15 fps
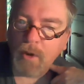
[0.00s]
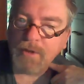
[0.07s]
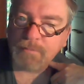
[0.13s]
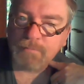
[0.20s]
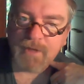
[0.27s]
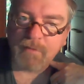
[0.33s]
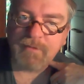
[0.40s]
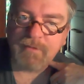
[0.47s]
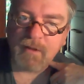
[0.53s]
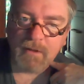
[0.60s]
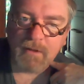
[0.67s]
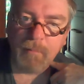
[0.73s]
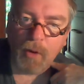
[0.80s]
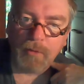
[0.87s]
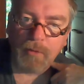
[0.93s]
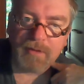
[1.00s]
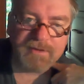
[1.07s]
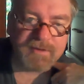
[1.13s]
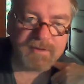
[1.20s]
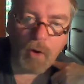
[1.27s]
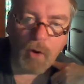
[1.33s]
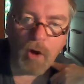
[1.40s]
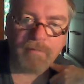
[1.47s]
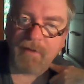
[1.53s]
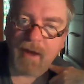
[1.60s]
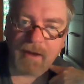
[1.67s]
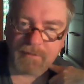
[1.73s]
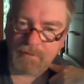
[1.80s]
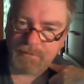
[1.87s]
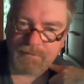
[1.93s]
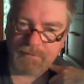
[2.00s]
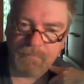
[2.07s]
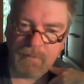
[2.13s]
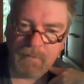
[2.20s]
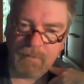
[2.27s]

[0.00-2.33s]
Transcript: Oh, it's definitely both. It's all factors.